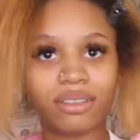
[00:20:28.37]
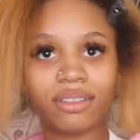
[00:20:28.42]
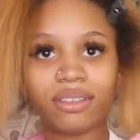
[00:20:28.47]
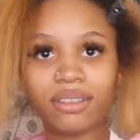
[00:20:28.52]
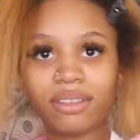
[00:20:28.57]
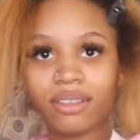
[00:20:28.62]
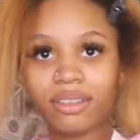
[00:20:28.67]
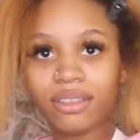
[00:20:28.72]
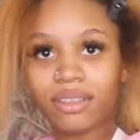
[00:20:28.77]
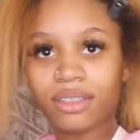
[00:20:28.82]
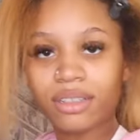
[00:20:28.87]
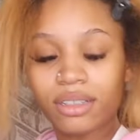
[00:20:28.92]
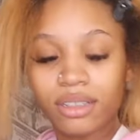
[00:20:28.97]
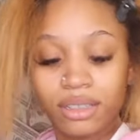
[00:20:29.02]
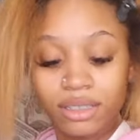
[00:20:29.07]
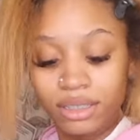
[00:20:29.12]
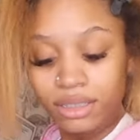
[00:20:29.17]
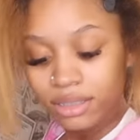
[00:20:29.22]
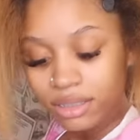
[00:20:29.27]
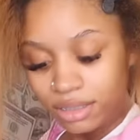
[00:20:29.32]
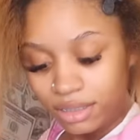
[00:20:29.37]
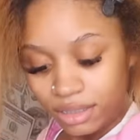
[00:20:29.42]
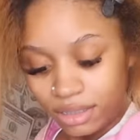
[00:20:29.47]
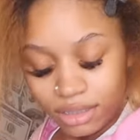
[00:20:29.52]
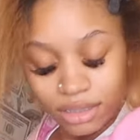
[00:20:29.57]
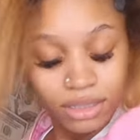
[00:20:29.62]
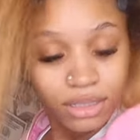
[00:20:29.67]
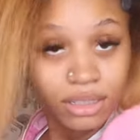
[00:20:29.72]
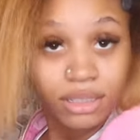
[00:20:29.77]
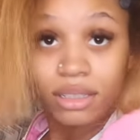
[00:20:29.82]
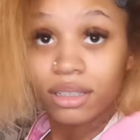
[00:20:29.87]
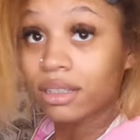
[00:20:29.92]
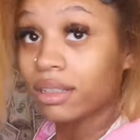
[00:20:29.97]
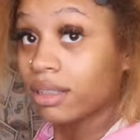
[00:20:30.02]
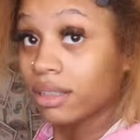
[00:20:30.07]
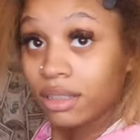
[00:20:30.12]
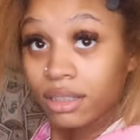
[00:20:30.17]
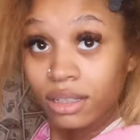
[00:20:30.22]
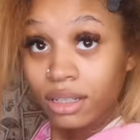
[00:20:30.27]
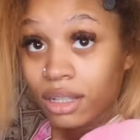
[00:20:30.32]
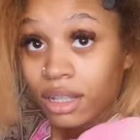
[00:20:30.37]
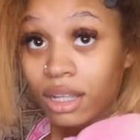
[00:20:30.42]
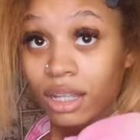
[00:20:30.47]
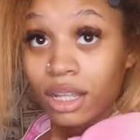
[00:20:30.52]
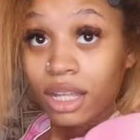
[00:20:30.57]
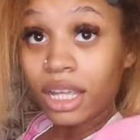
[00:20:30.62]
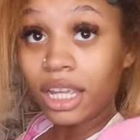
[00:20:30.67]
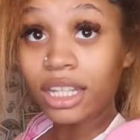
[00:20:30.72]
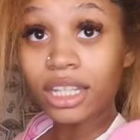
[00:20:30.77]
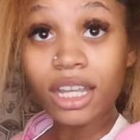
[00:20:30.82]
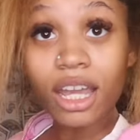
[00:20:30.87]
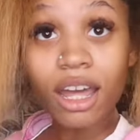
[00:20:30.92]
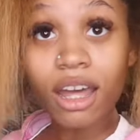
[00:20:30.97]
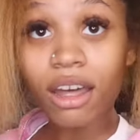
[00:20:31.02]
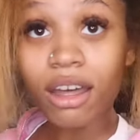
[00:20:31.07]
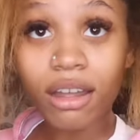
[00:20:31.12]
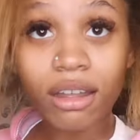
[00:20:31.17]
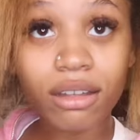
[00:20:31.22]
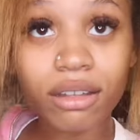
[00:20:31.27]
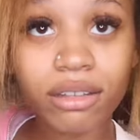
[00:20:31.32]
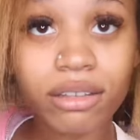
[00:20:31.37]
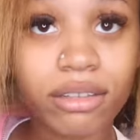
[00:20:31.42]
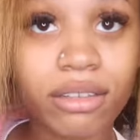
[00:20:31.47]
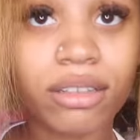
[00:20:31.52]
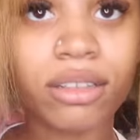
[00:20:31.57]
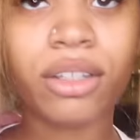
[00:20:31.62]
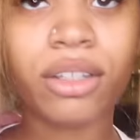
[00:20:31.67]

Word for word: it's giving capital P. And y'all,